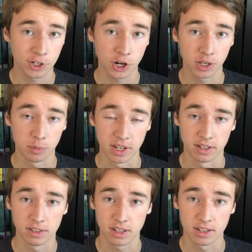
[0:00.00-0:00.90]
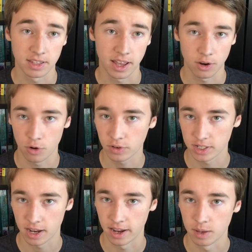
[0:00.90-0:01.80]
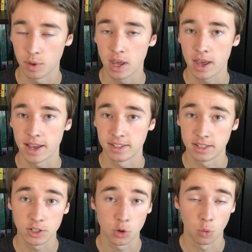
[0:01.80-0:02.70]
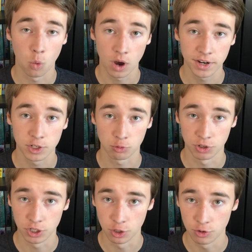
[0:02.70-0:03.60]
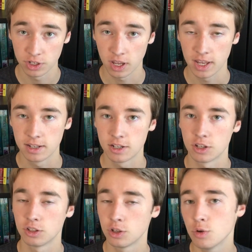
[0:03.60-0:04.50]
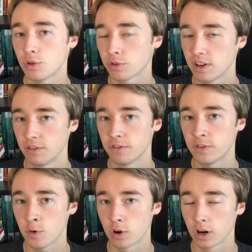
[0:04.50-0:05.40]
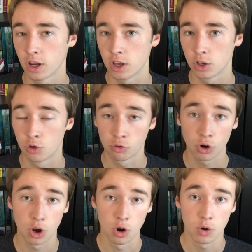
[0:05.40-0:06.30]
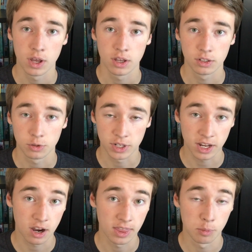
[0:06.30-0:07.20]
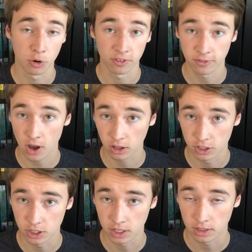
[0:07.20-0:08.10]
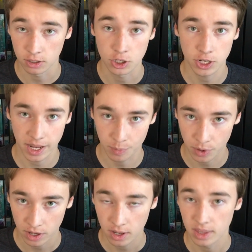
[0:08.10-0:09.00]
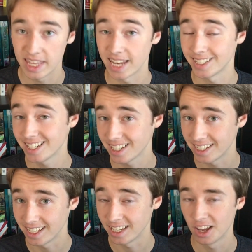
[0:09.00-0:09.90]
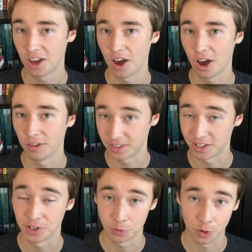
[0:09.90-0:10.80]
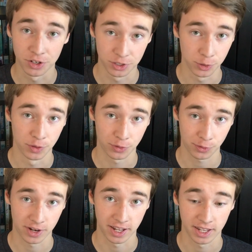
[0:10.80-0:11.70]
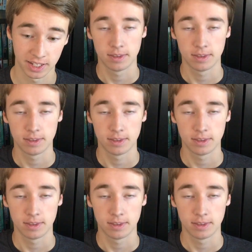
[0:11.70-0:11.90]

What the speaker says: jargon means is that over time, as digit 1 is reduced, digits 2, 3, and 4 grow to take on the morphology, the shape, the identity of digits 1, 2, and 3.